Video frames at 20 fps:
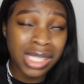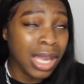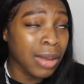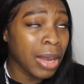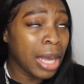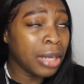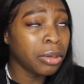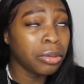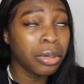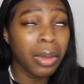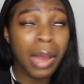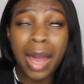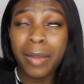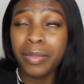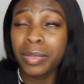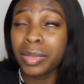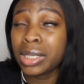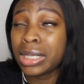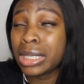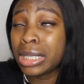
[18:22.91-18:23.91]
Now, I don't know how
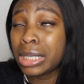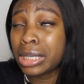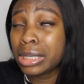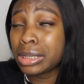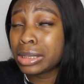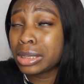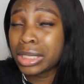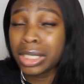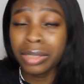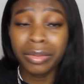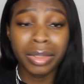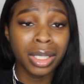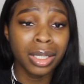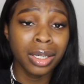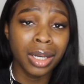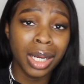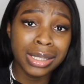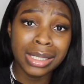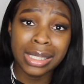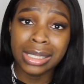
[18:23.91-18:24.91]
many security
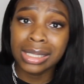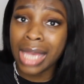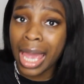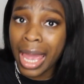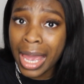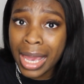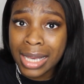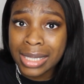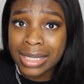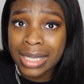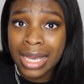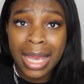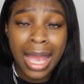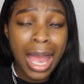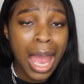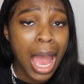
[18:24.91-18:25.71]
guards it takes,